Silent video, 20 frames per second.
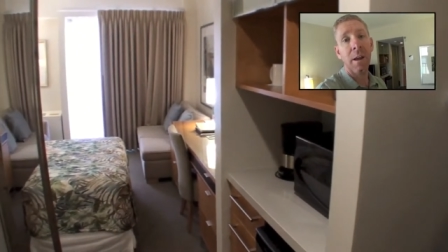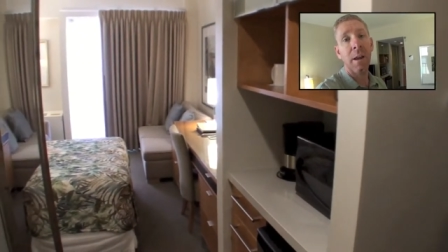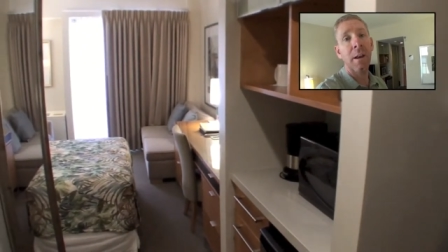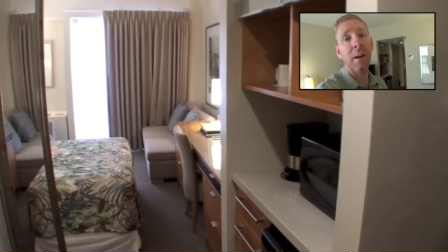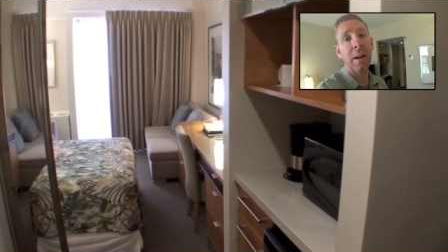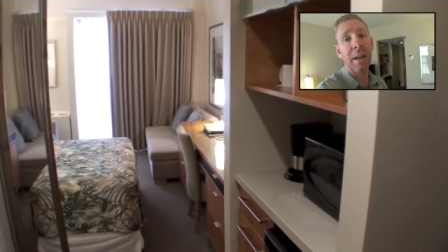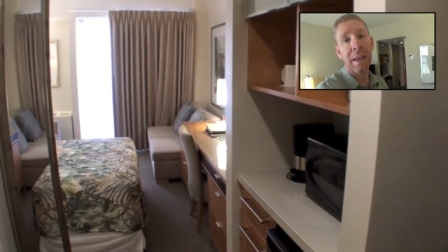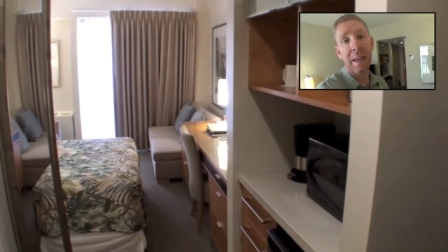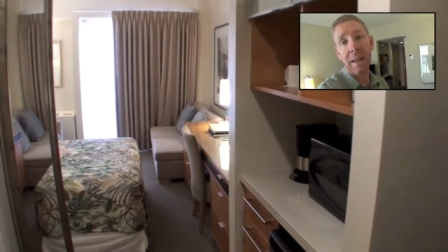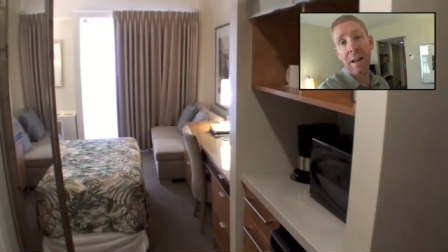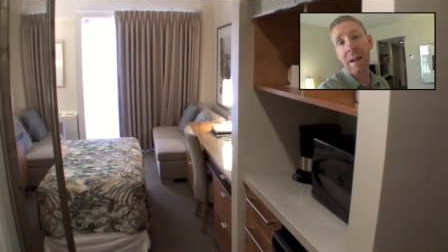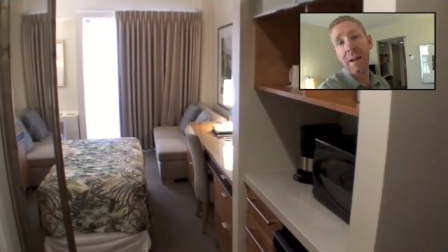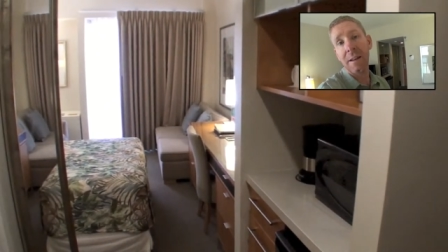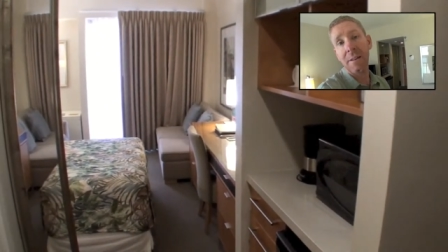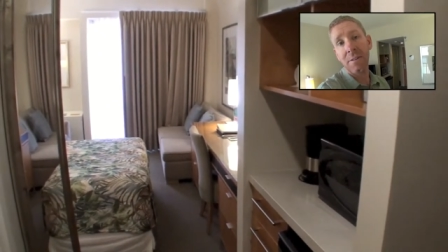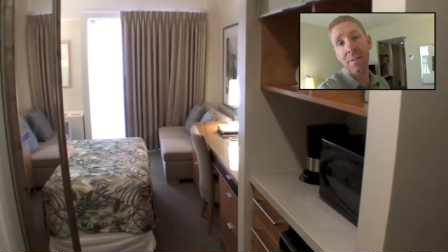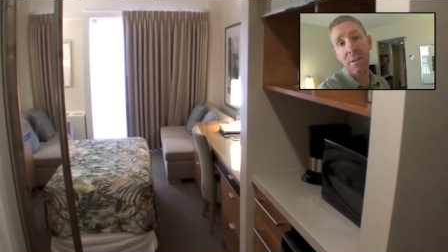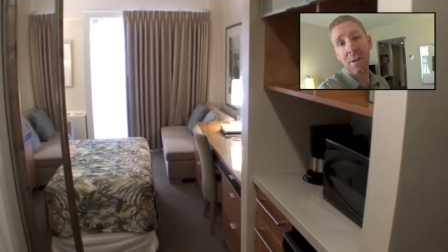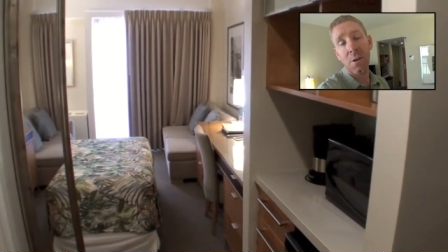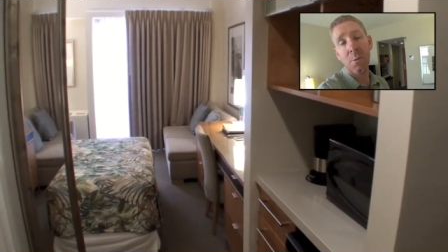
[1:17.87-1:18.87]
and again, I
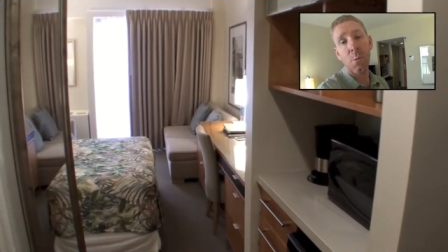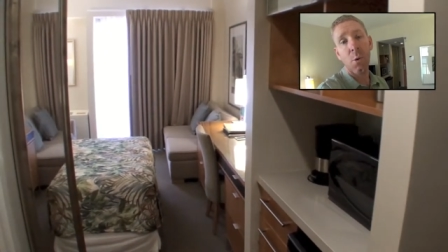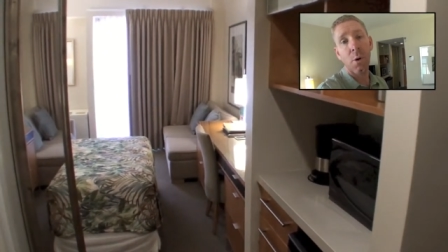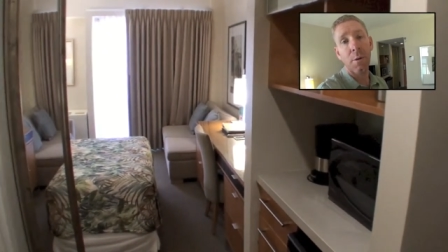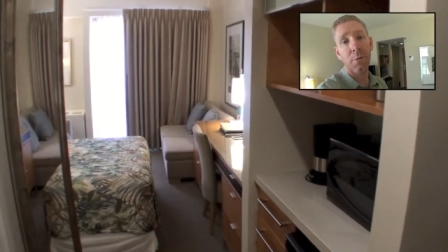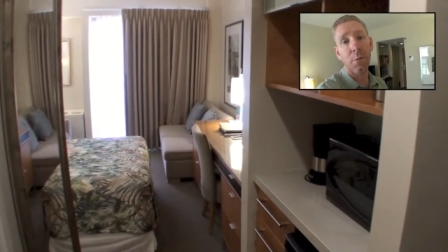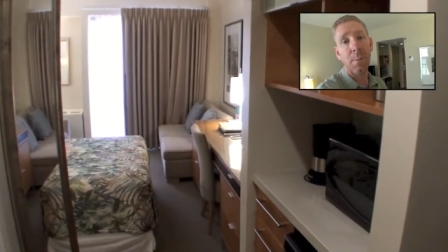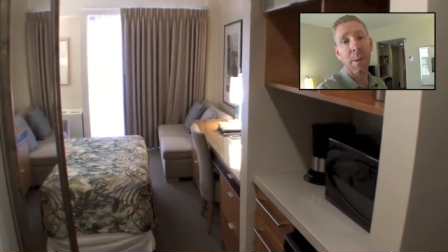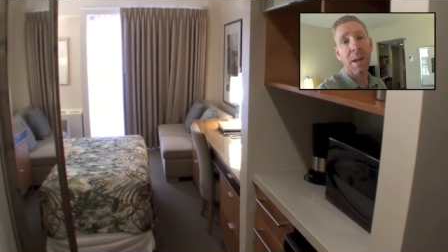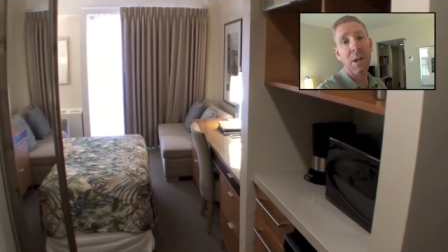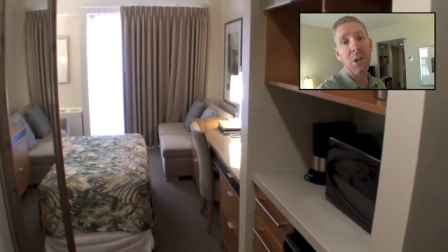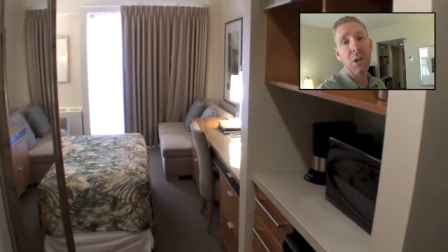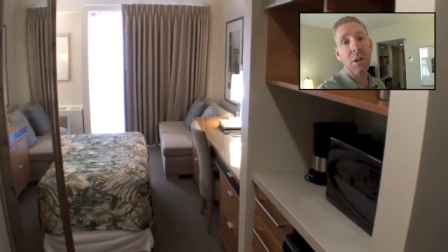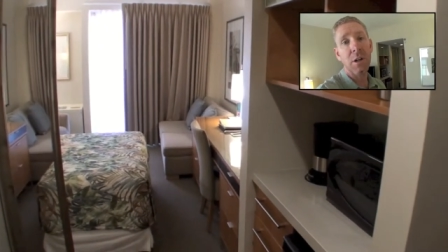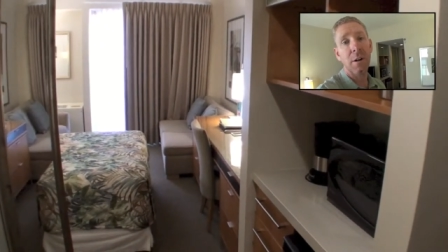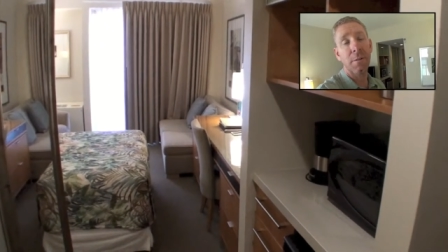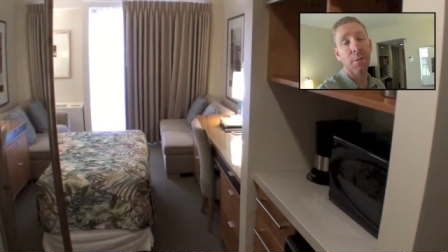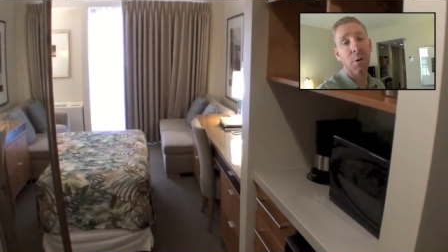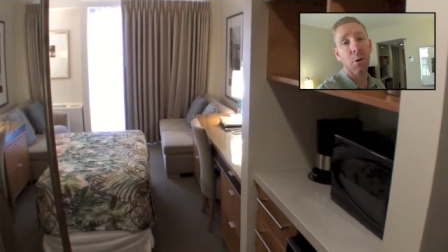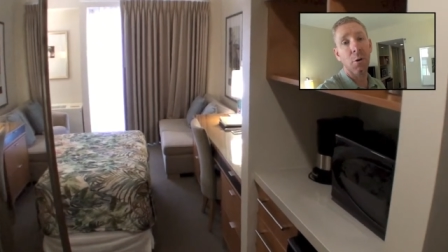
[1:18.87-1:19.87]
can send you more
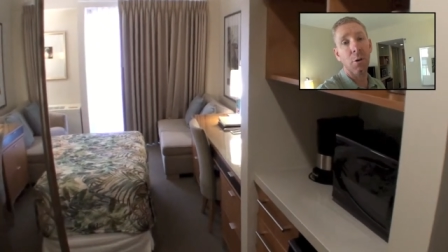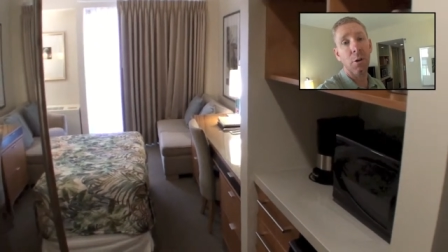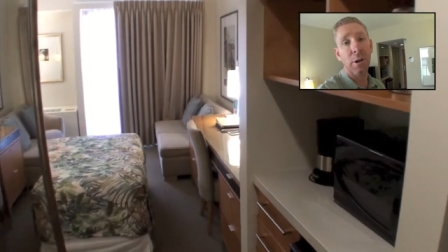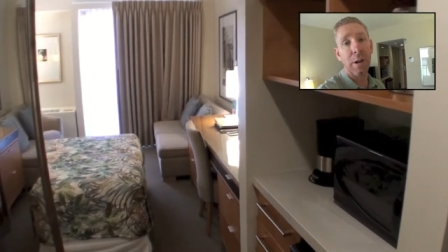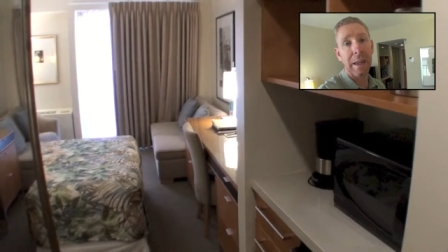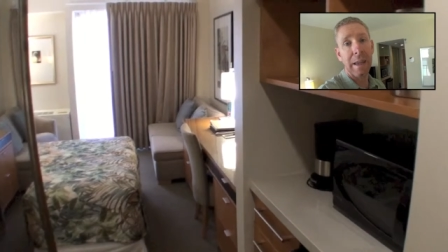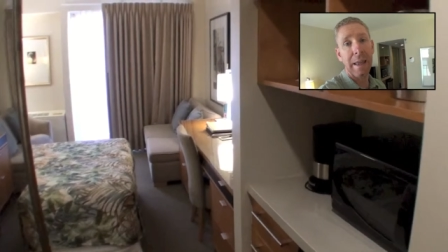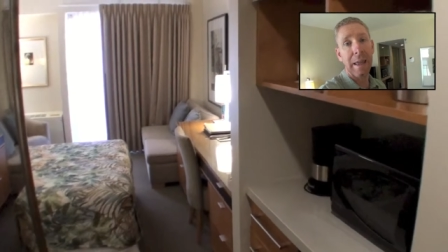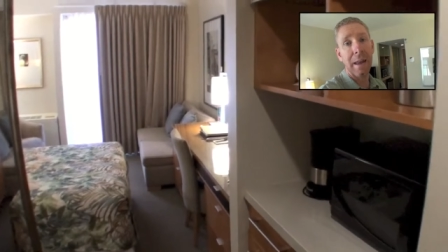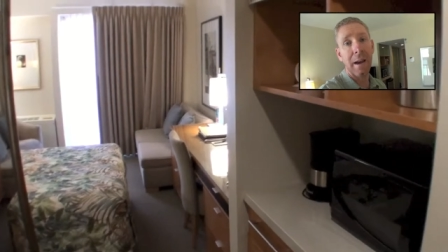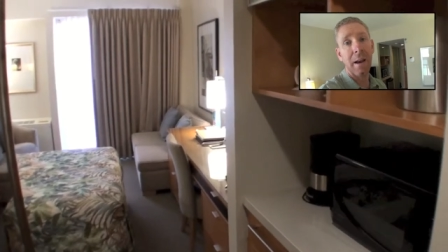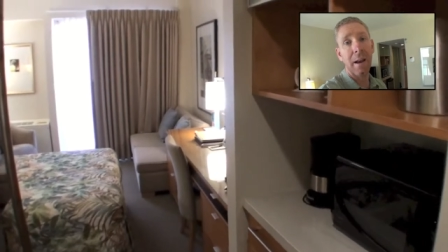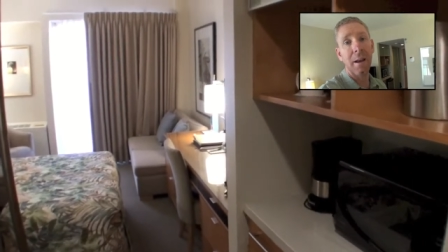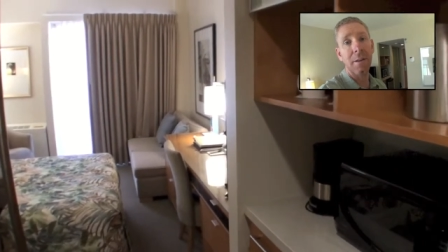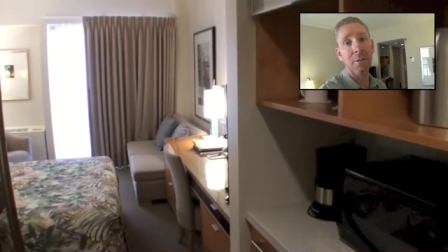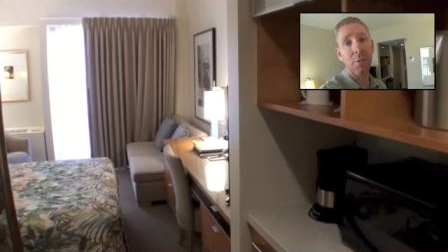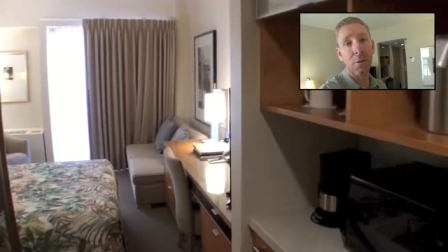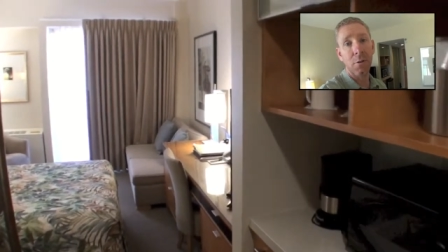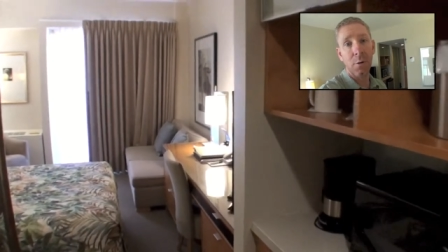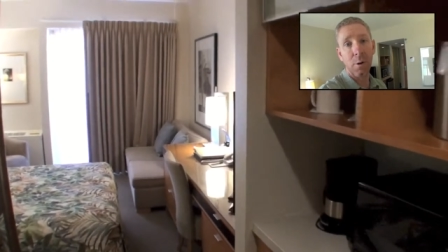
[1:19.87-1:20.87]
information if you're looking at it
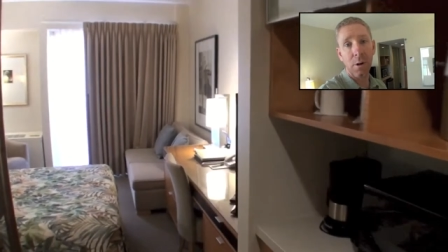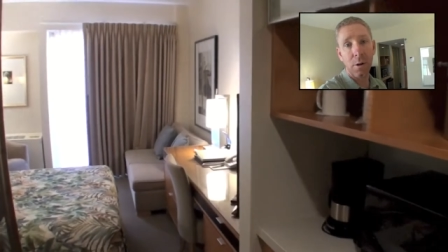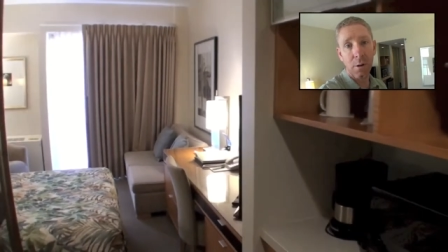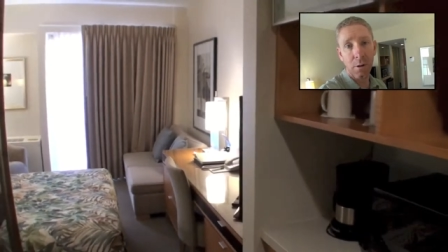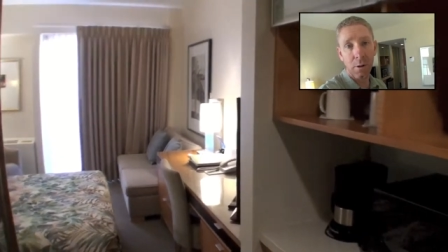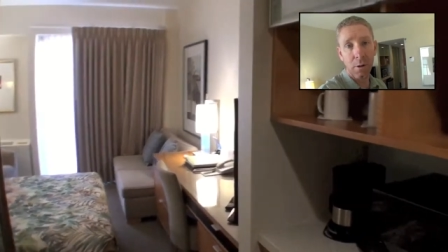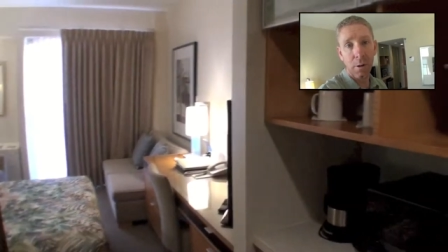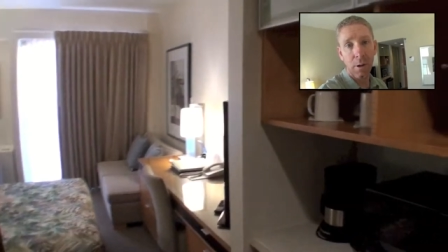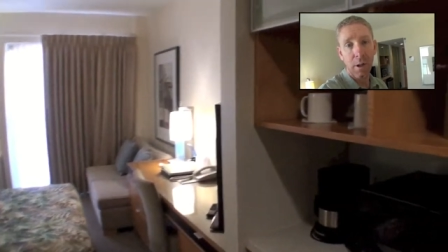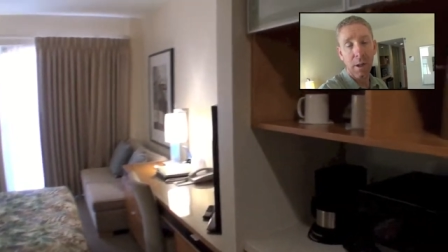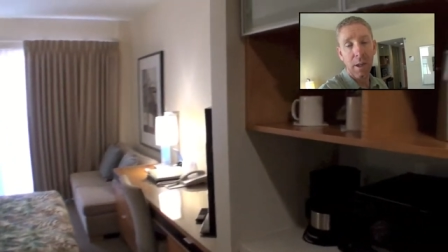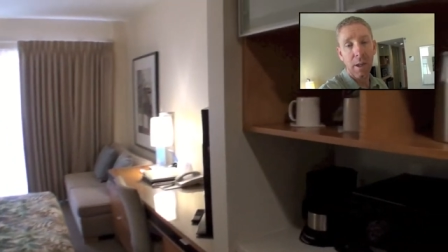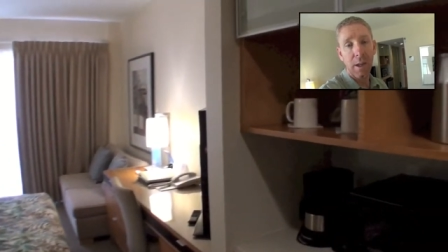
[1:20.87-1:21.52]
as a critical